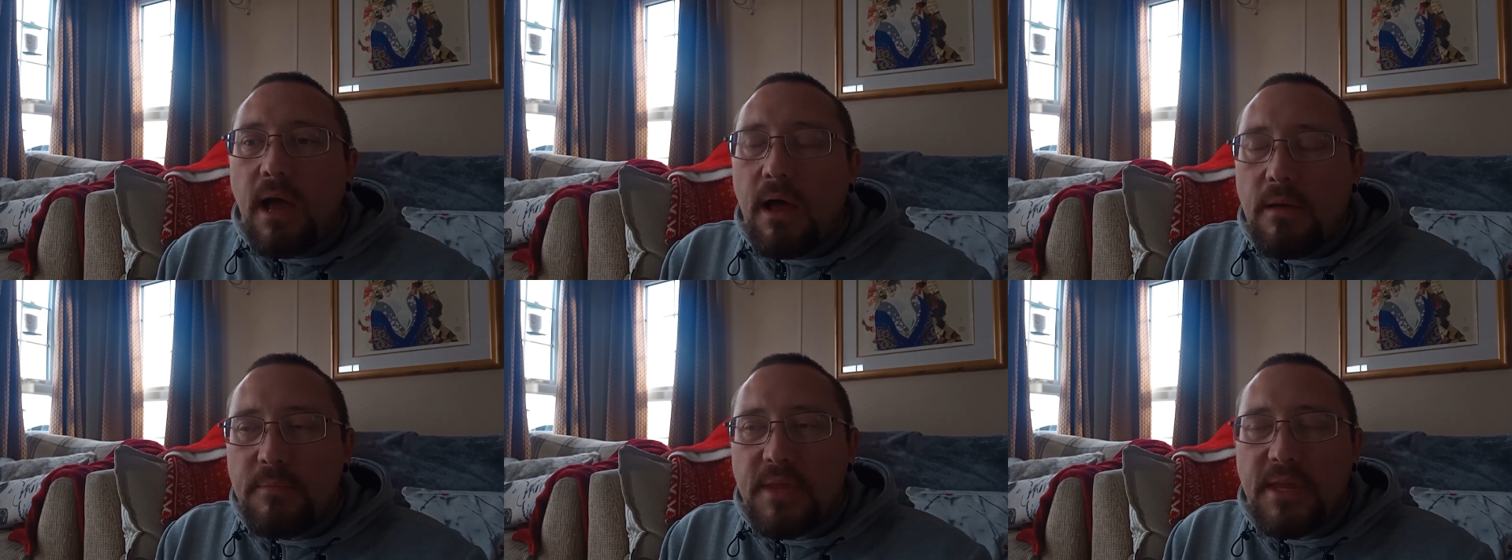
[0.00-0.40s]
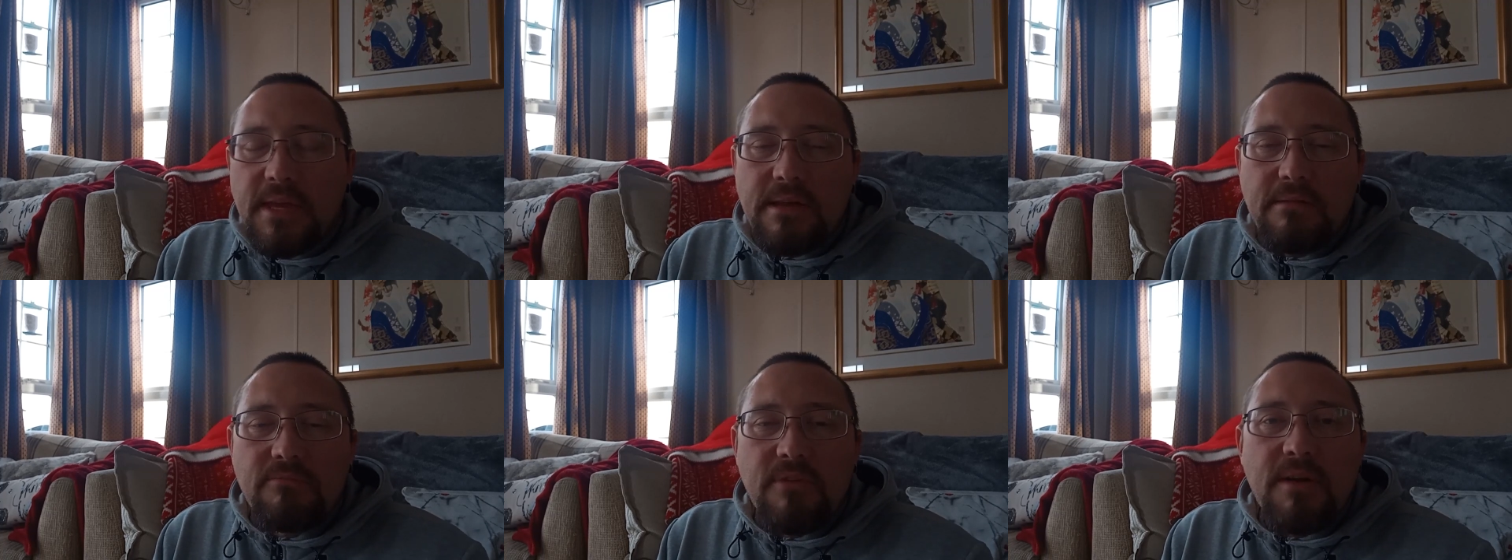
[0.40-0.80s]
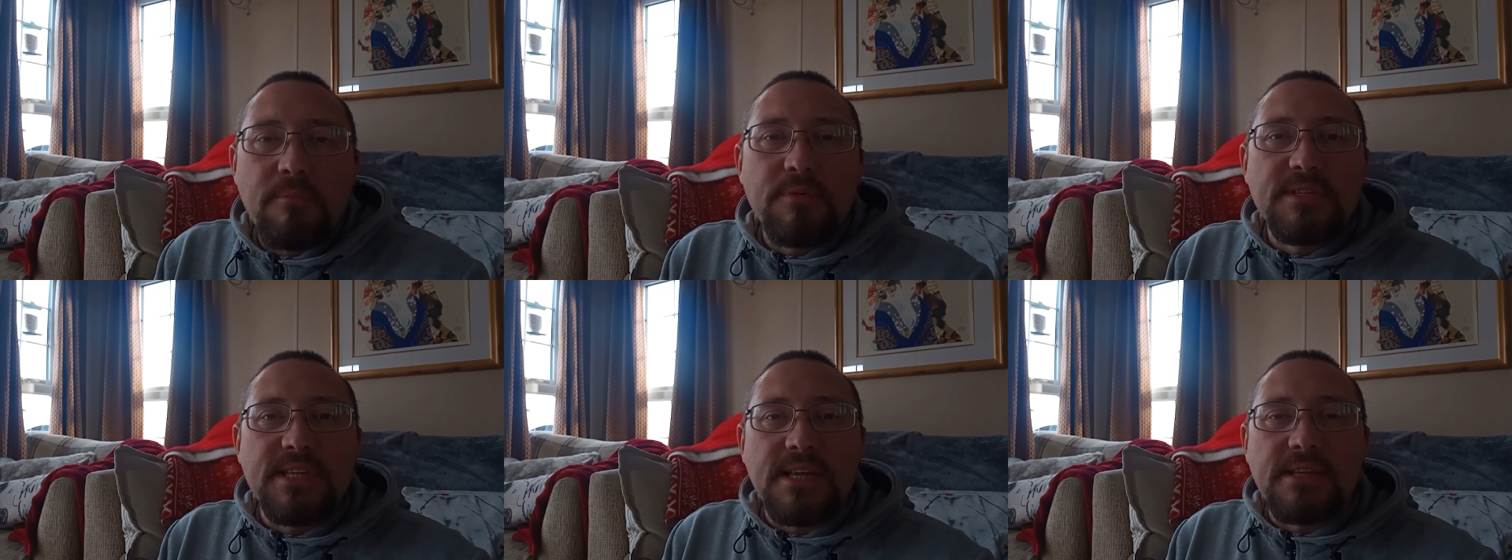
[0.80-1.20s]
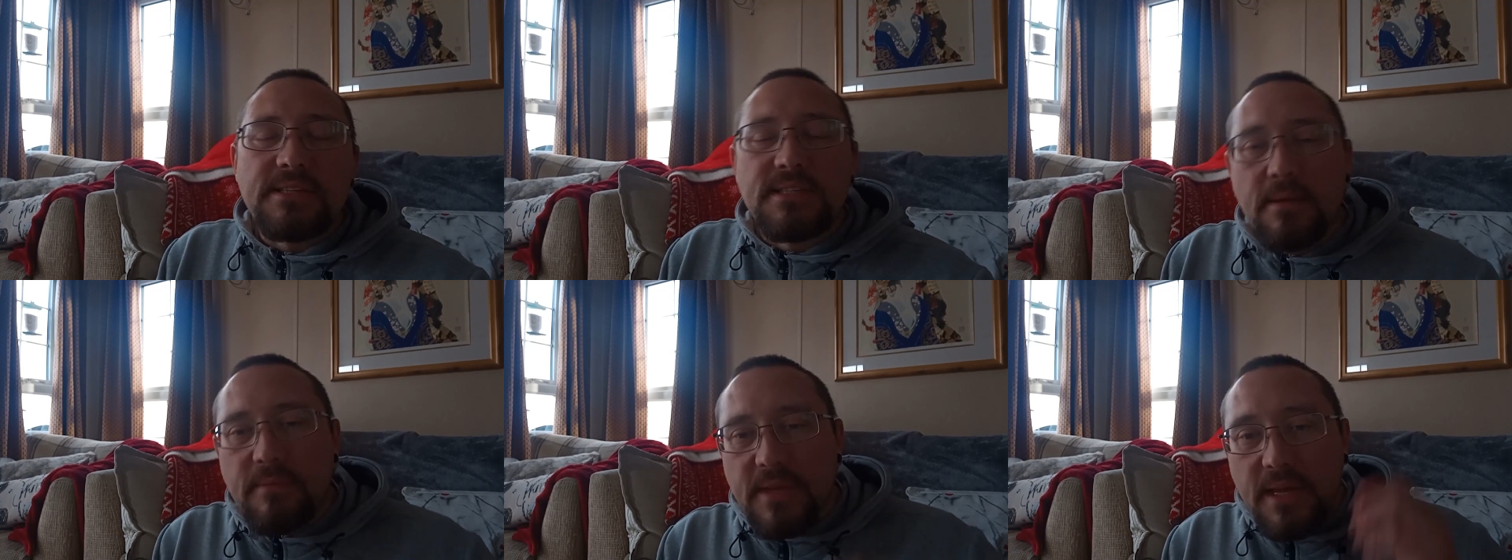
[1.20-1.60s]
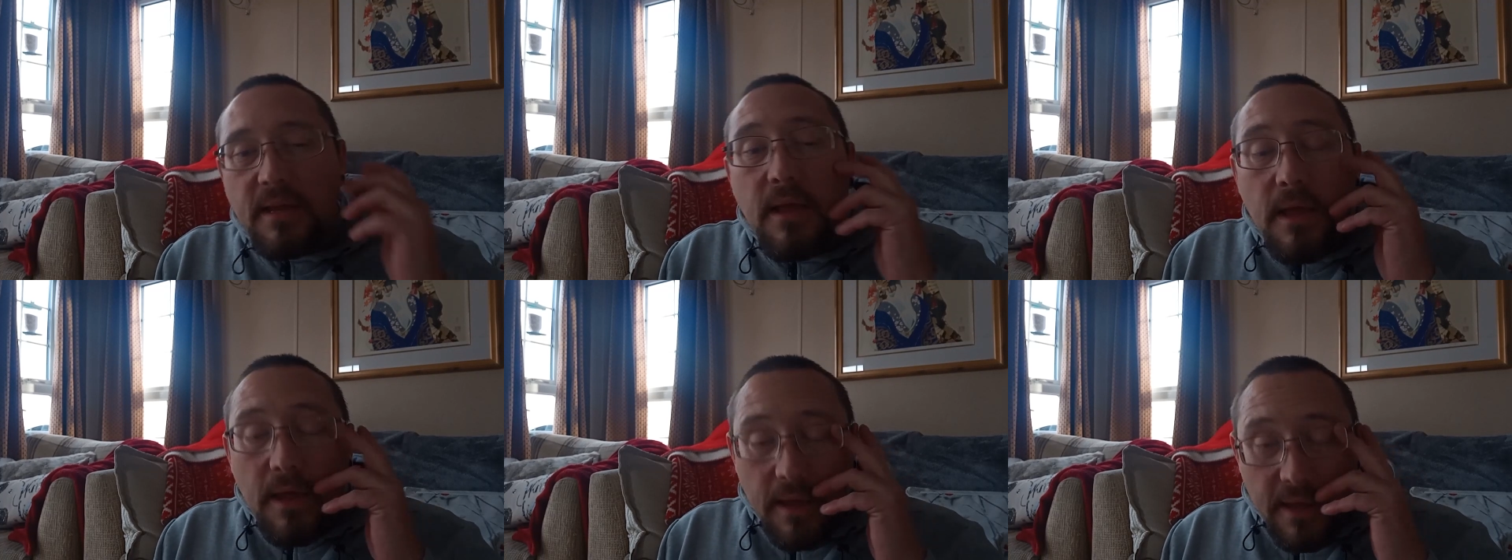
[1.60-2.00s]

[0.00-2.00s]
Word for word: Um, they represent something.